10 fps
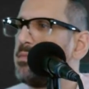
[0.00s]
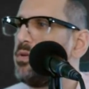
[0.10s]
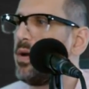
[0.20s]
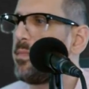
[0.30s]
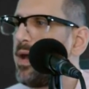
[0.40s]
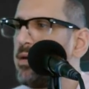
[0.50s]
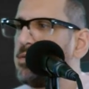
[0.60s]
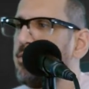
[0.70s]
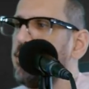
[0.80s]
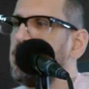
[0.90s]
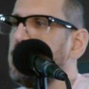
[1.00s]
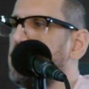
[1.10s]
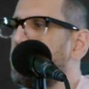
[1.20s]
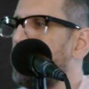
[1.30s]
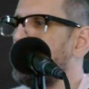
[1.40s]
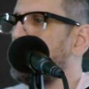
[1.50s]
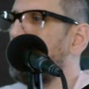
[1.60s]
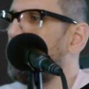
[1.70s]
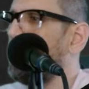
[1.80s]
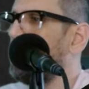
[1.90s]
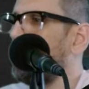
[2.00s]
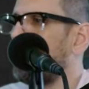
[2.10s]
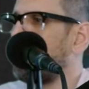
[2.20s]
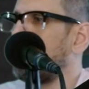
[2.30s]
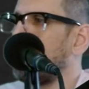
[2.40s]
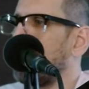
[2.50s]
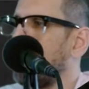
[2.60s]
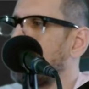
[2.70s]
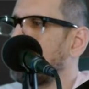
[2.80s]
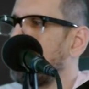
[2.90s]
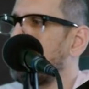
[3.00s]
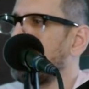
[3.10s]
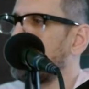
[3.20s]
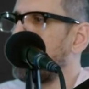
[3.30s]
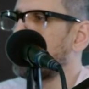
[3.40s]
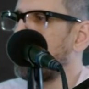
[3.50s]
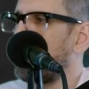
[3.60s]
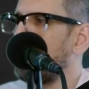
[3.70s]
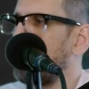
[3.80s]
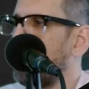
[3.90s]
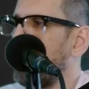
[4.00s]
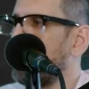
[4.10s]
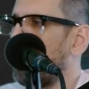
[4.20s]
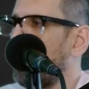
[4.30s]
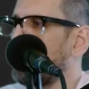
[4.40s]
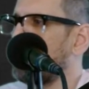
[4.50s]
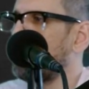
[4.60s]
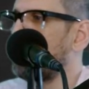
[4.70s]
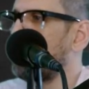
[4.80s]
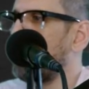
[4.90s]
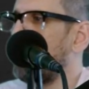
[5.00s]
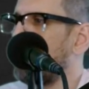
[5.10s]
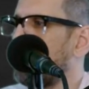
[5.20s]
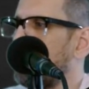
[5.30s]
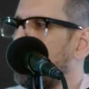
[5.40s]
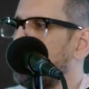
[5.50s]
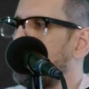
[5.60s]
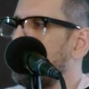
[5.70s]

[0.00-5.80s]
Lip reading: UI panel definition is pretty simple. A simple text element, a call to the load